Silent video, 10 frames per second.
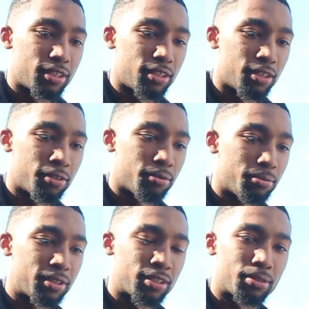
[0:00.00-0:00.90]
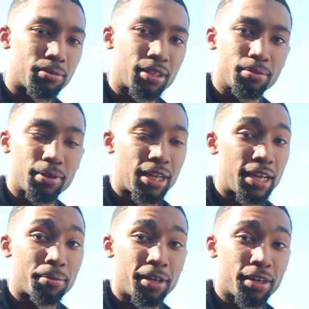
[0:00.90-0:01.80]
you know, I'm
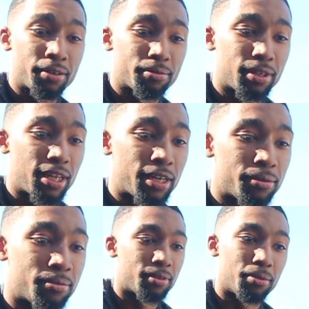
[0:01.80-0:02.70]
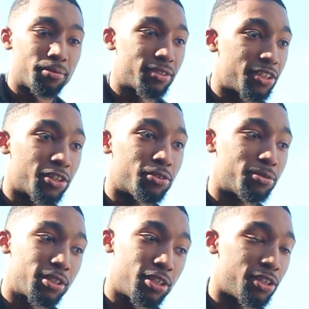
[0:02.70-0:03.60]
glad I'm here. Glad I'm still
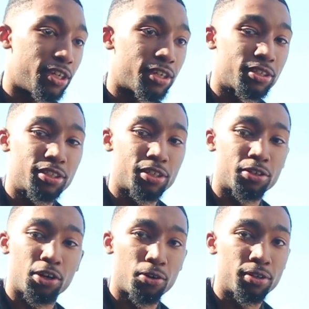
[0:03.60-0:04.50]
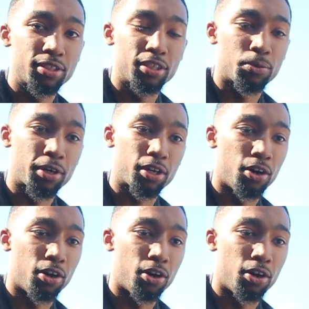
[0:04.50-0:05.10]
here, still going, still working